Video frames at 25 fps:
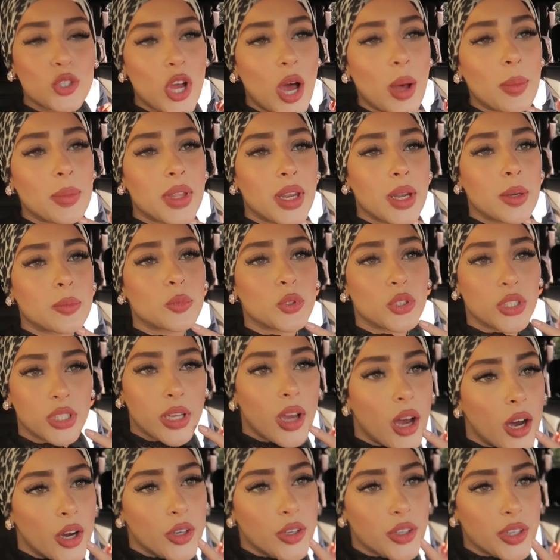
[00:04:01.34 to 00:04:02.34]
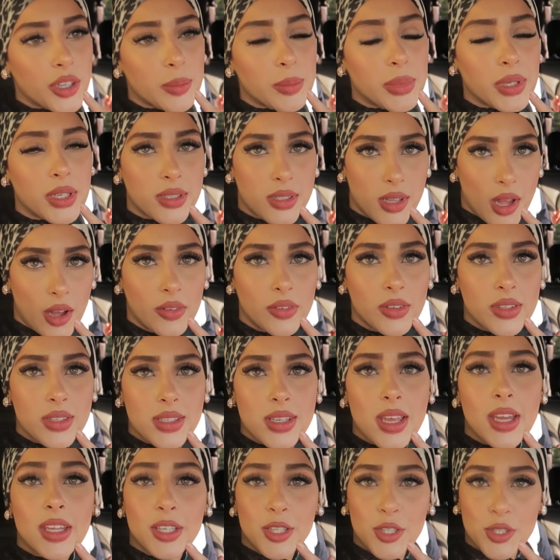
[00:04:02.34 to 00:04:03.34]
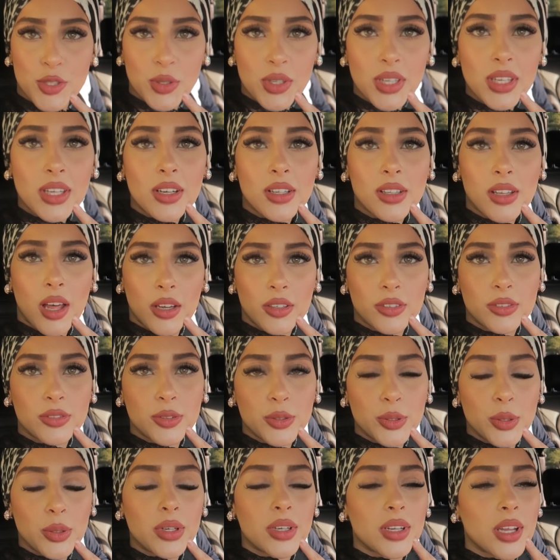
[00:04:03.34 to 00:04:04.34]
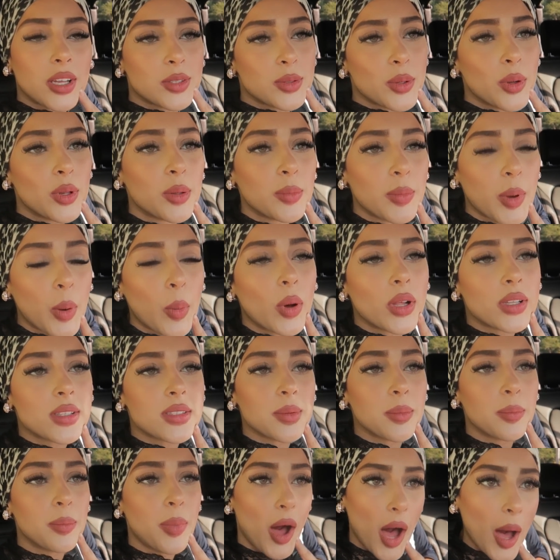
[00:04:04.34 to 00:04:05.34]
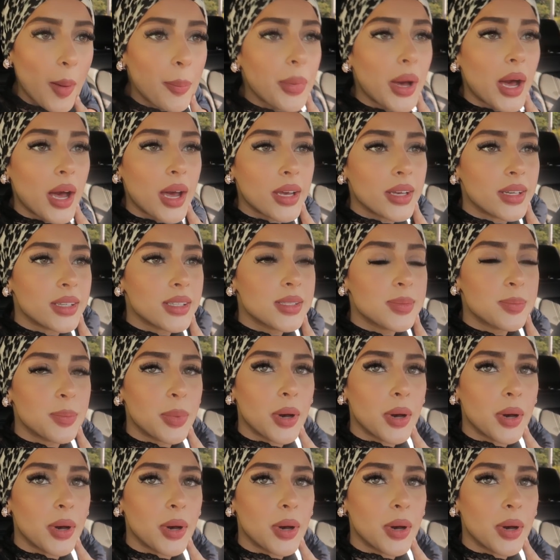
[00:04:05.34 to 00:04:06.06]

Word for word: Shyam that I'm really hungry because obviously I need to eat a lot of food. And I told him I want some Popeyes,